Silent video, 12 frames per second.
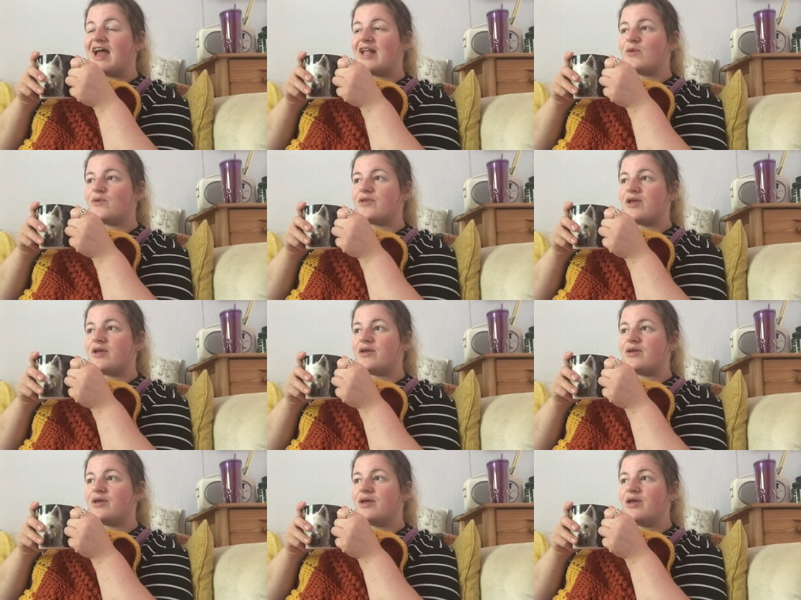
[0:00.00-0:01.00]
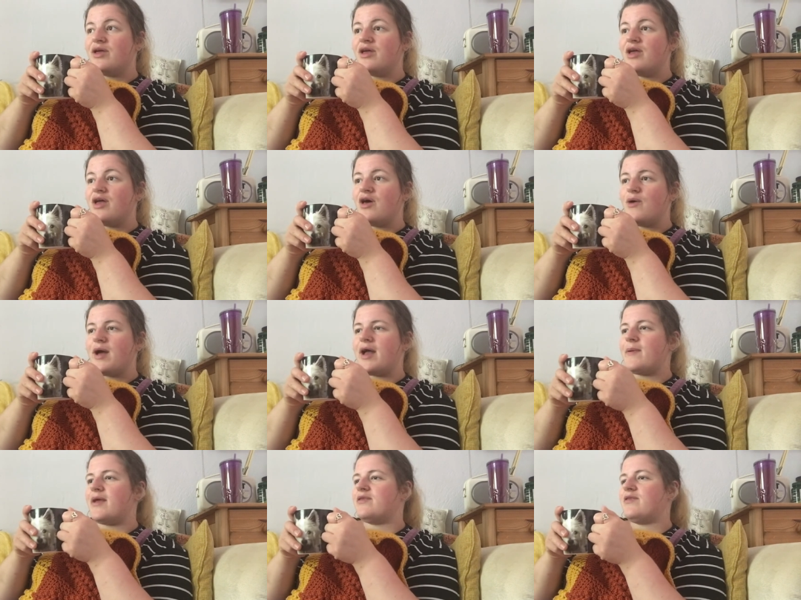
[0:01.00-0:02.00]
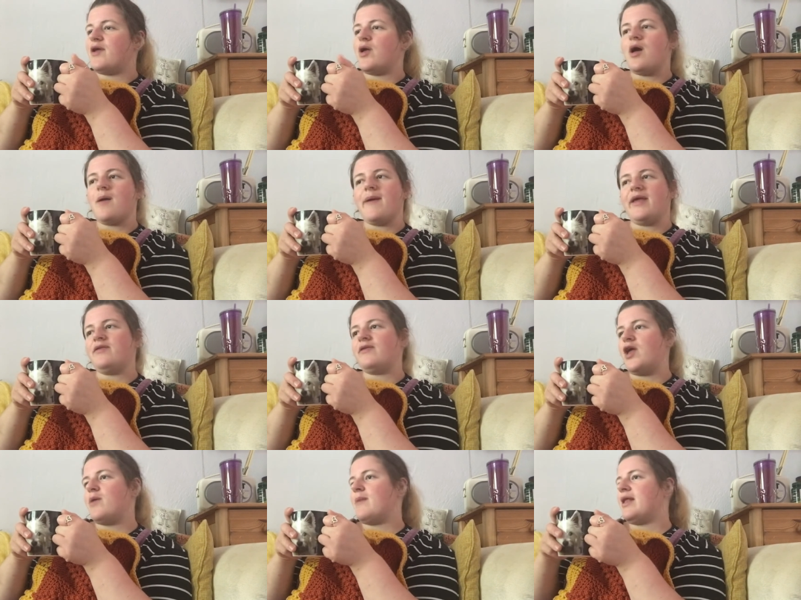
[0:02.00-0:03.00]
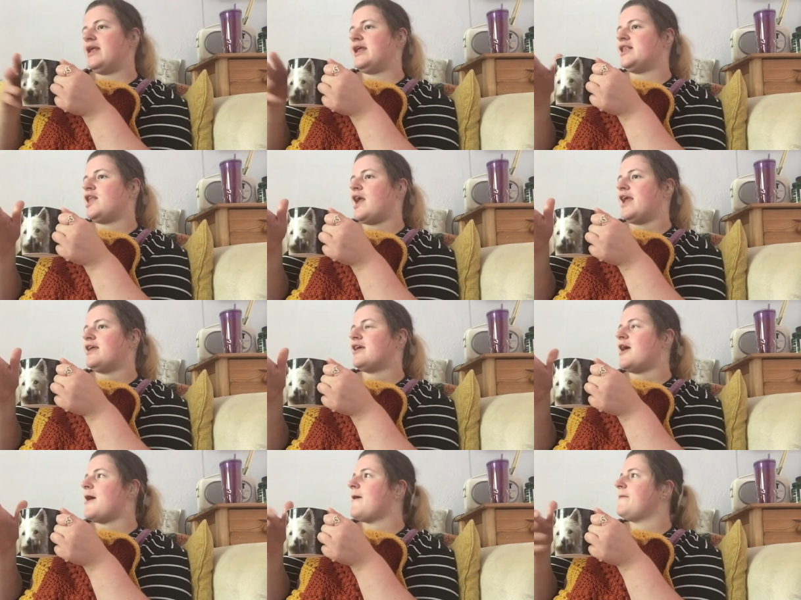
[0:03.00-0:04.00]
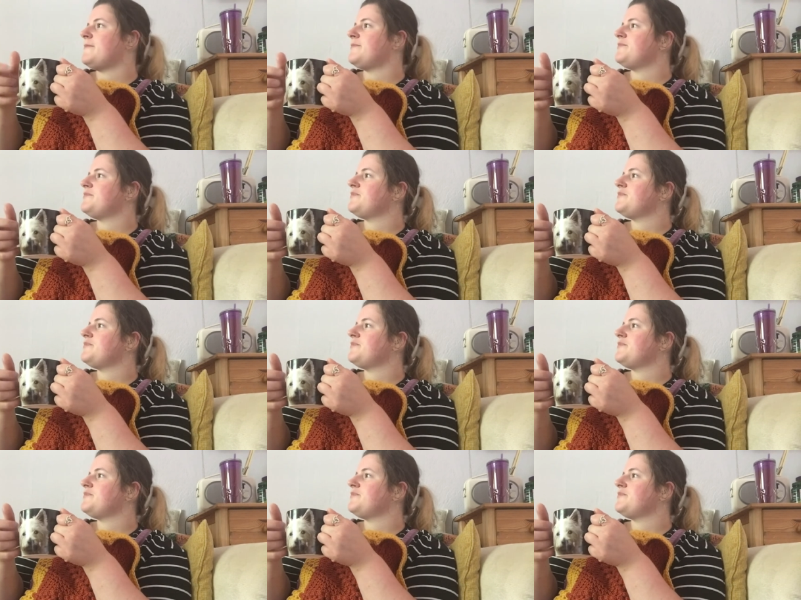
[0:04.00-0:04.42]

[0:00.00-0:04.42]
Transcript: And also, oh, I made so I made so many like um,